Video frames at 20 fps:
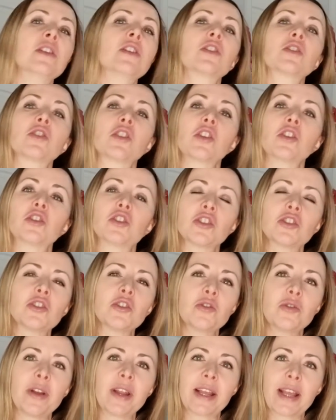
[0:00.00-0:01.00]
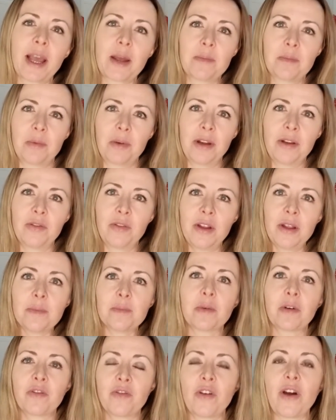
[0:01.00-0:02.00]
So just to recap briefly,
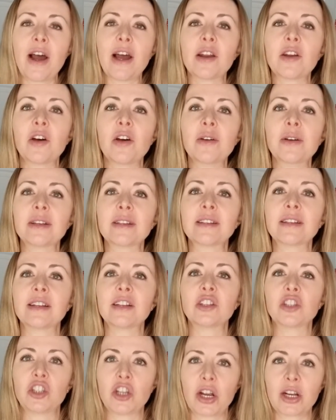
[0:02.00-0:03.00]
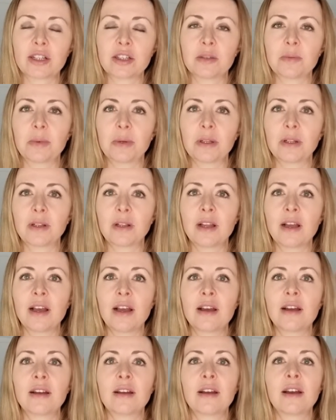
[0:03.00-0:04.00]
Profhilo is an injectable
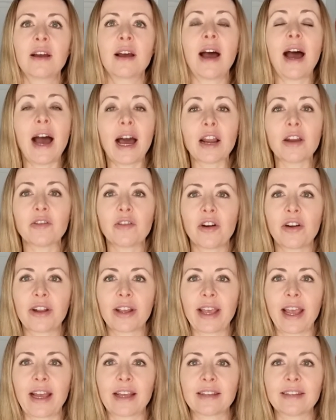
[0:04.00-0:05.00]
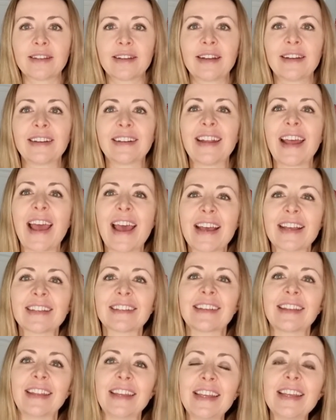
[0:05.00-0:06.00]
hyaluronic acid, and it has
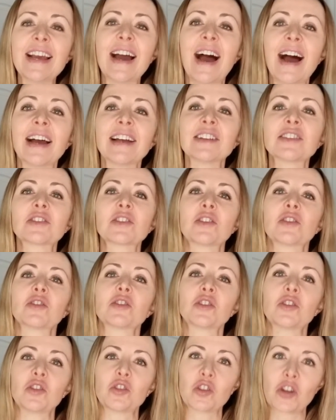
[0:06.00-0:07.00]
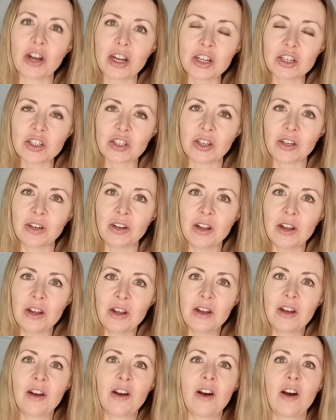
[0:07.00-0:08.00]
the highest concentration
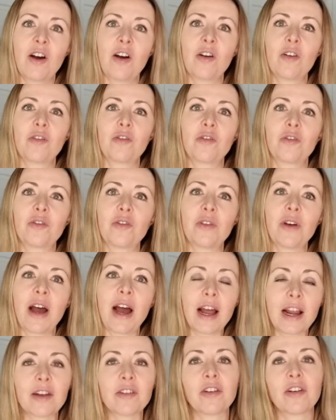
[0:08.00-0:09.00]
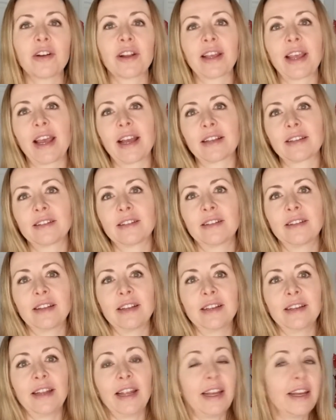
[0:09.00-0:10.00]
of hyaluronic acid
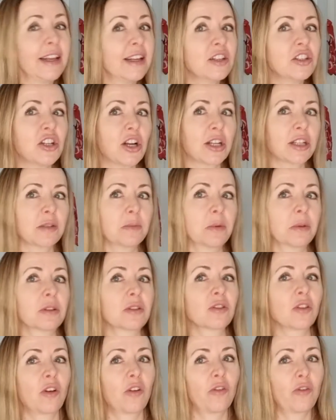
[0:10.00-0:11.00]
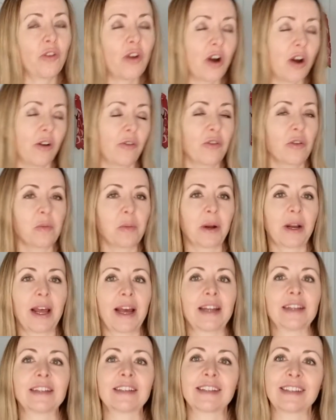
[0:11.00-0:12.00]
in any injectable so far, from what I
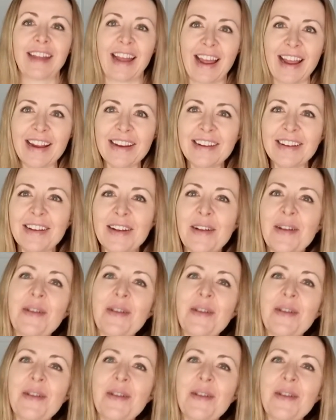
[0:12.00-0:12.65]
understand.